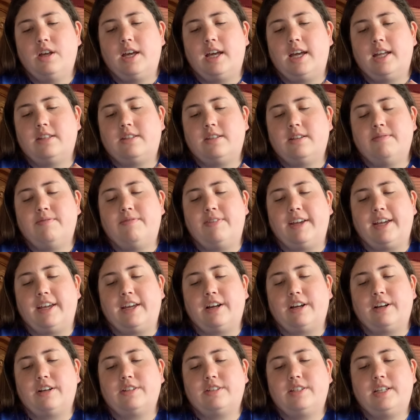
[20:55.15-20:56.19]
it's in
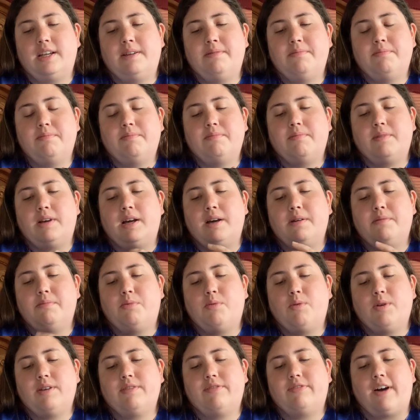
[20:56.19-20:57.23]
figure
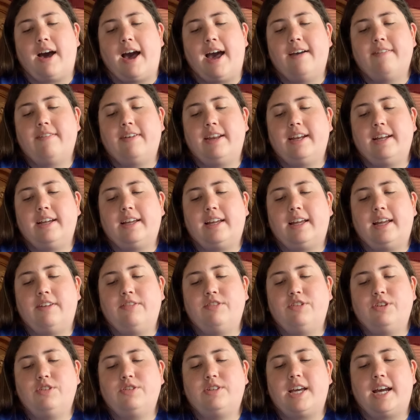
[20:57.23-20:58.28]
10.5, and it
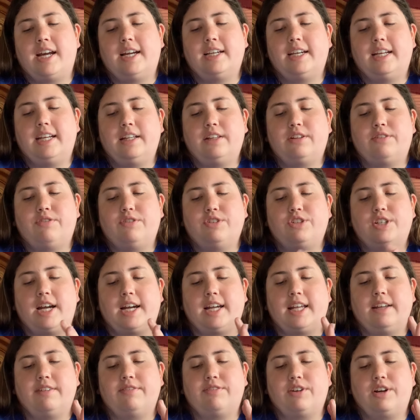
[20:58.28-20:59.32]
gives you techniques for
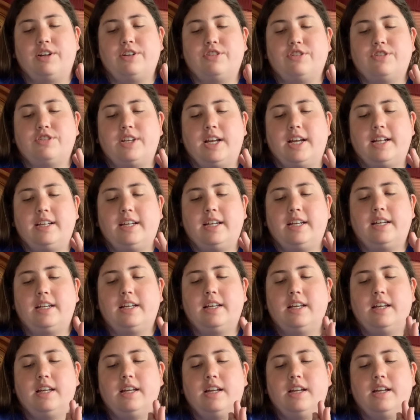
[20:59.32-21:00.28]
checking for understanding.